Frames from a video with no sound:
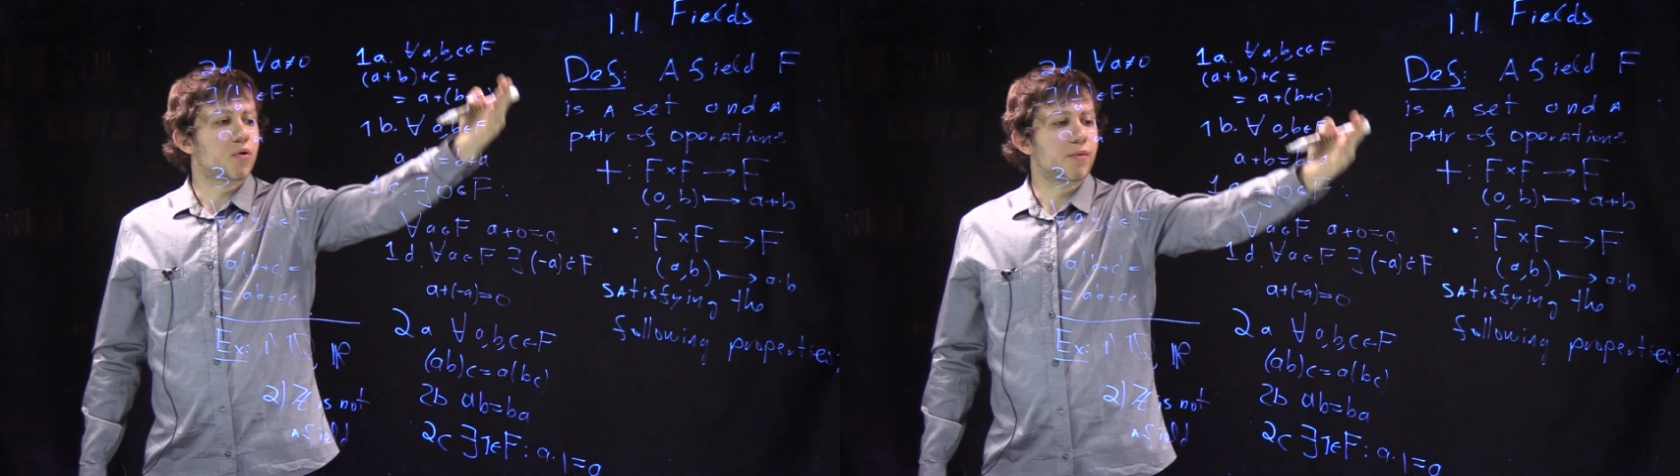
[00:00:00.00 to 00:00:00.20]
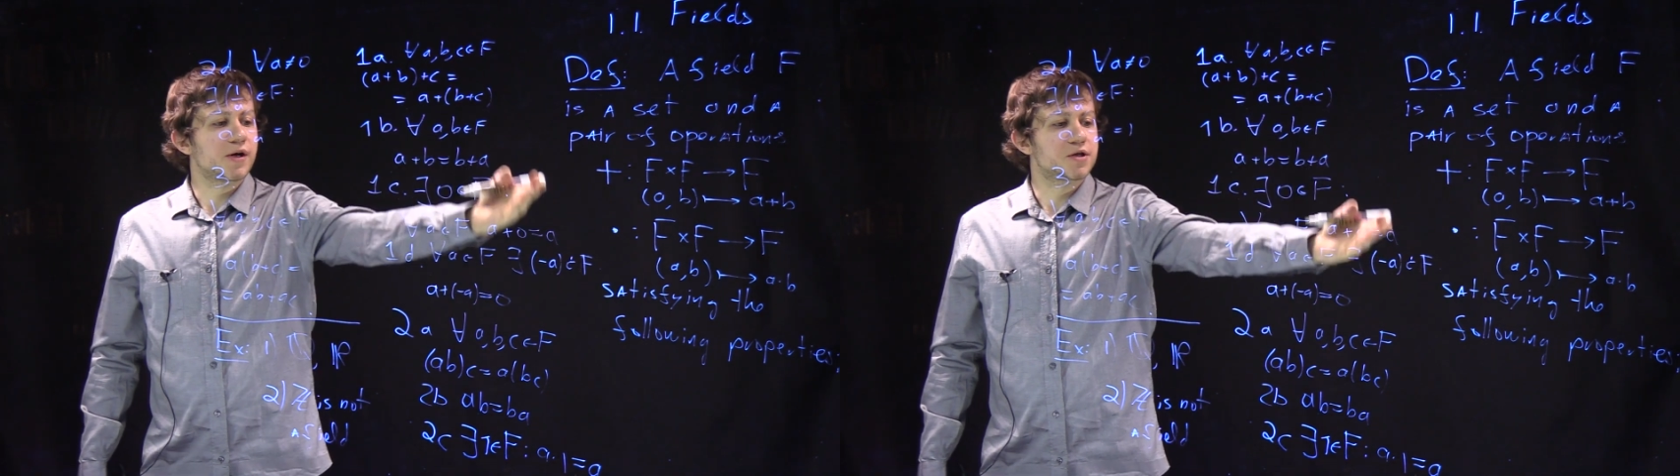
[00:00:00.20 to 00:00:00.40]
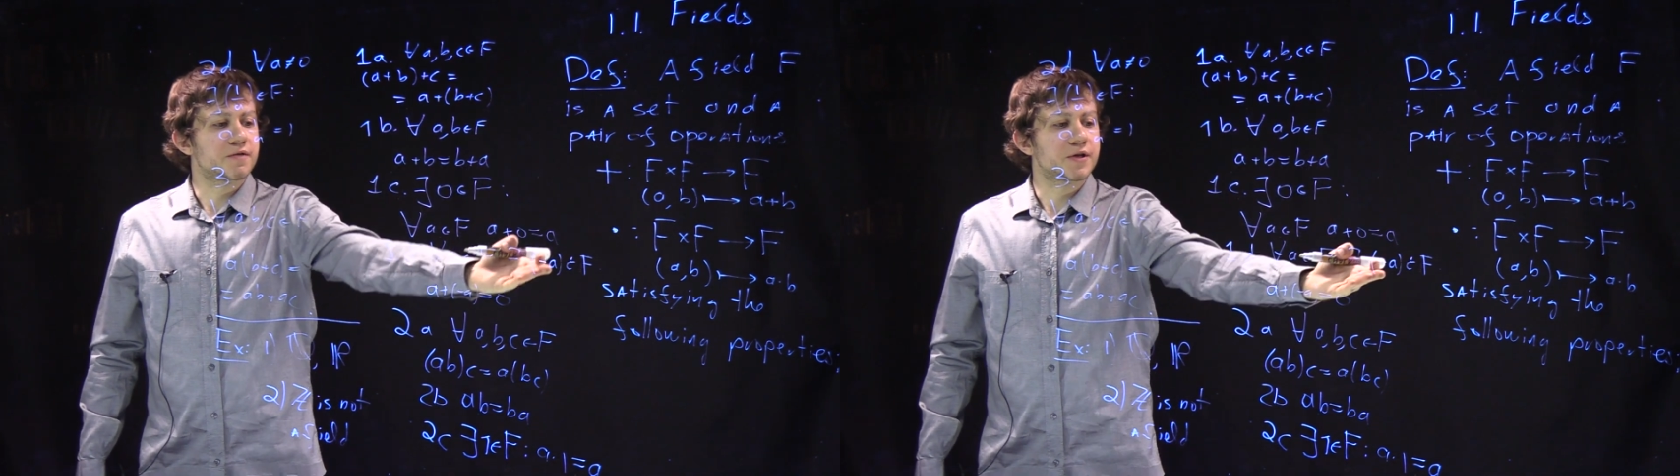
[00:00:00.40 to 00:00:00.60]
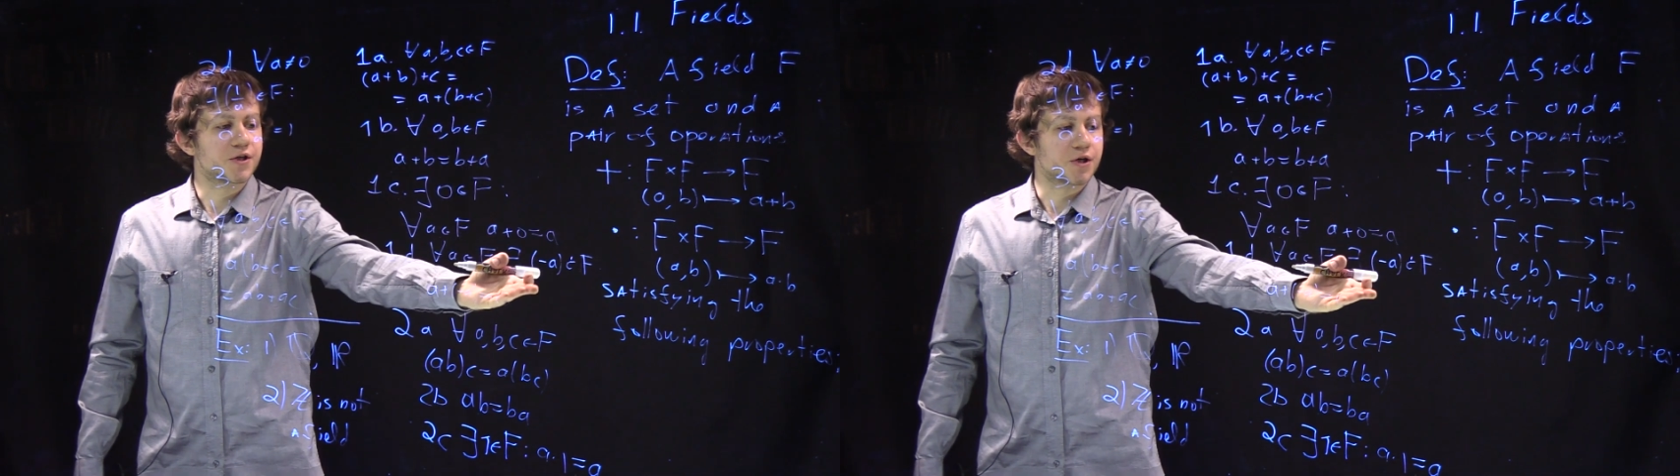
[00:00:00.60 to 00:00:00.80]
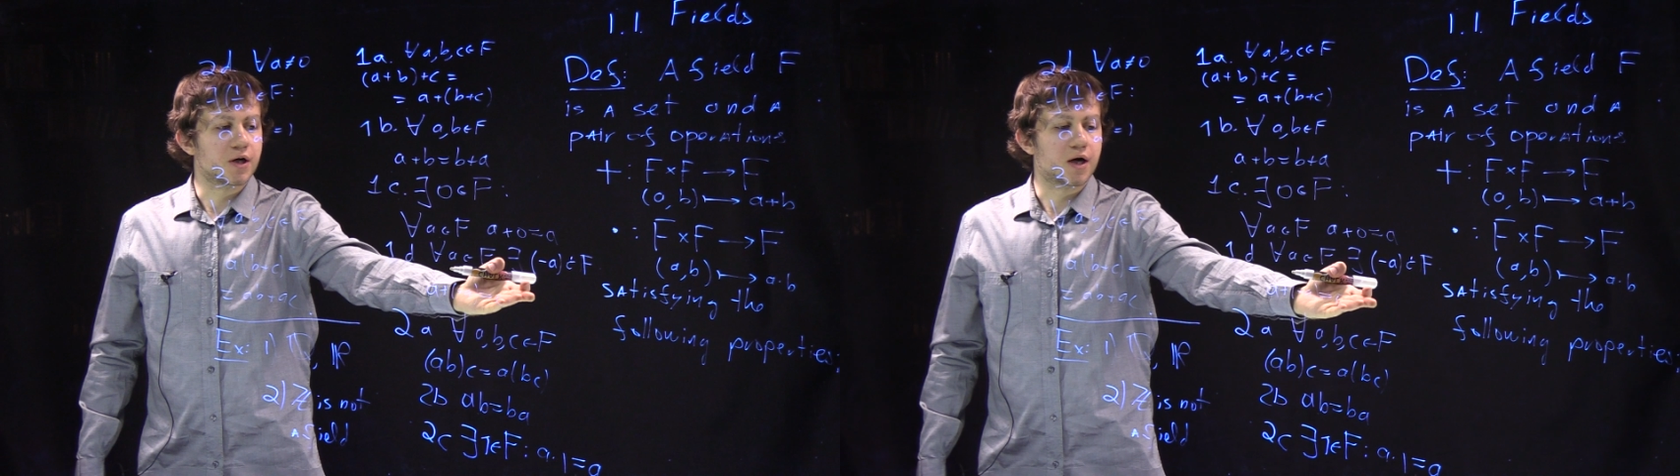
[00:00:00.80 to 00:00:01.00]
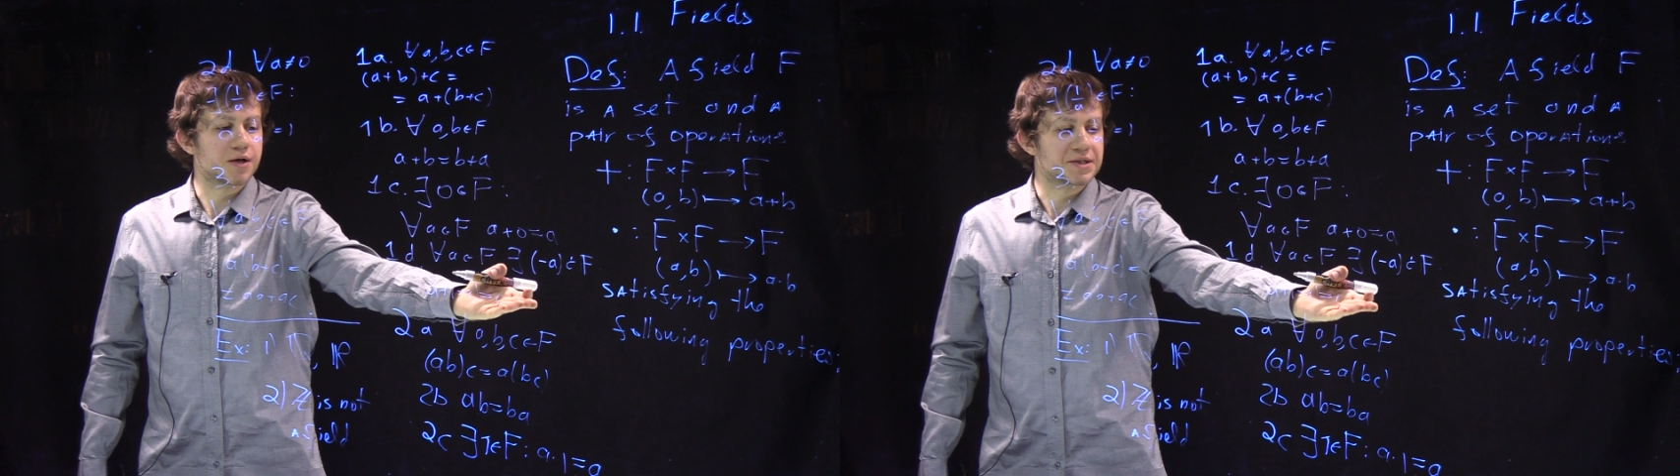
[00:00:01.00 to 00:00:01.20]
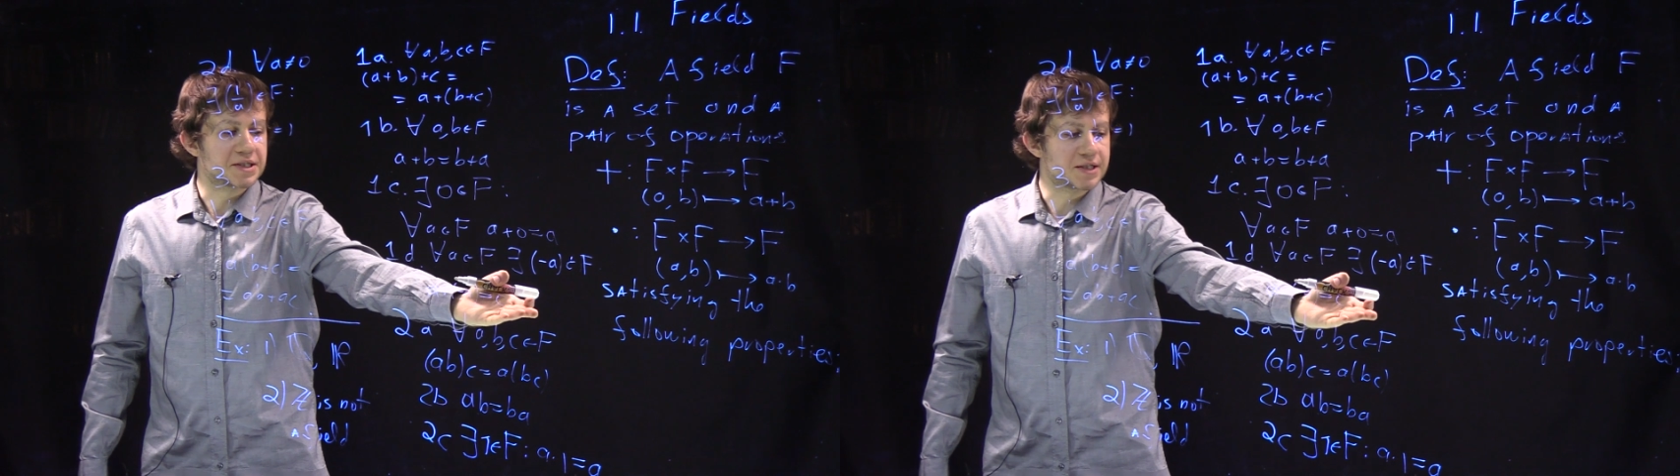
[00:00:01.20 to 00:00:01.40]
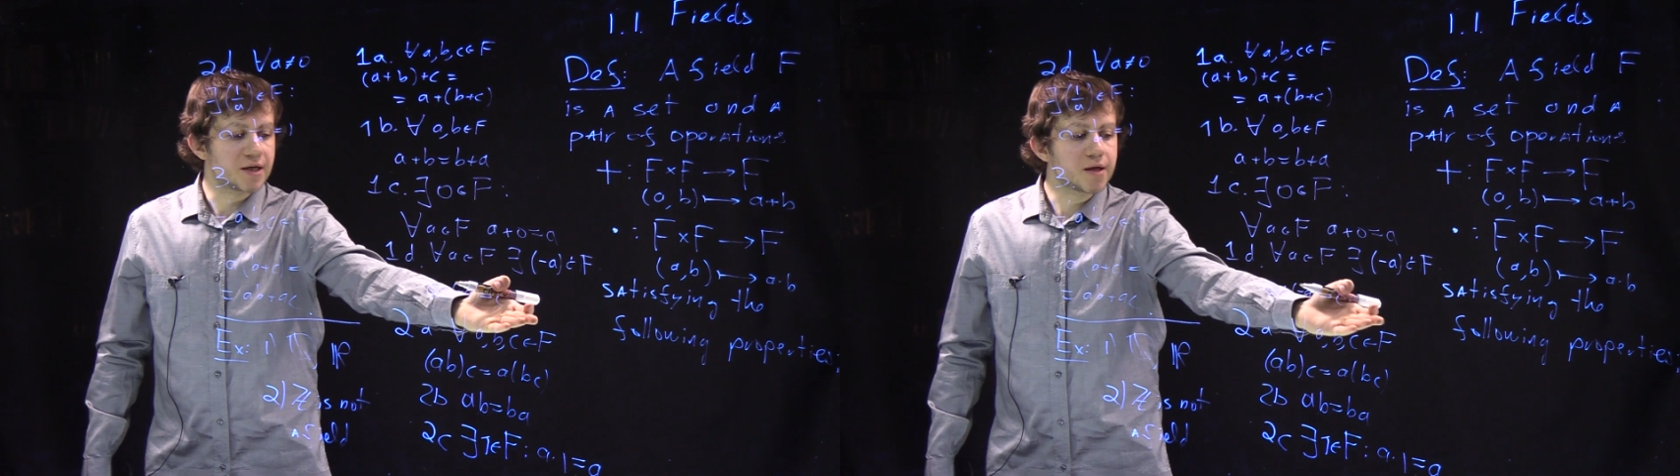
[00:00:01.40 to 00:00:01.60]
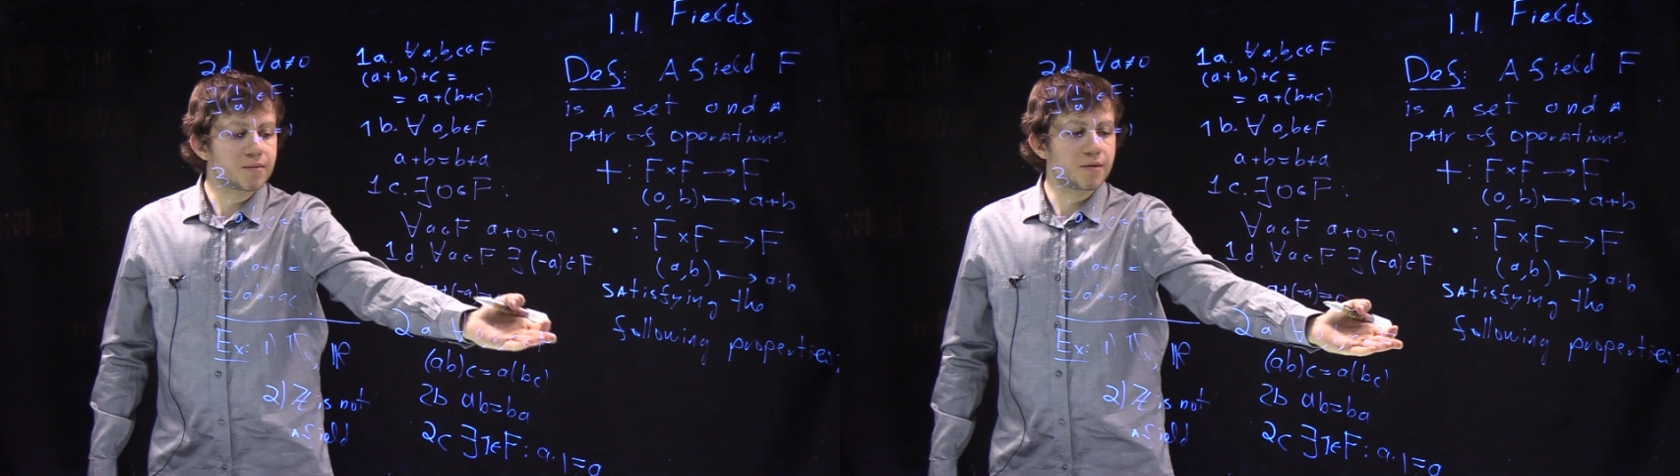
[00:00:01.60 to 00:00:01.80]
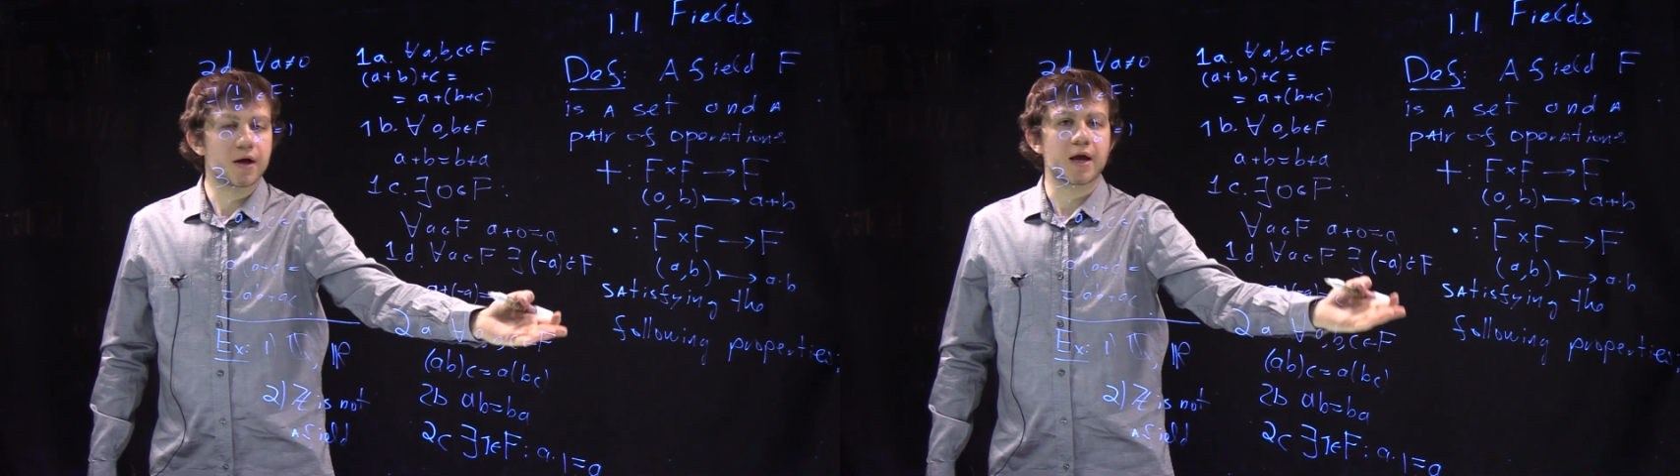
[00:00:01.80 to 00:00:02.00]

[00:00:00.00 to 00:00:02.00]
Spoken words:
properties of addition are the same,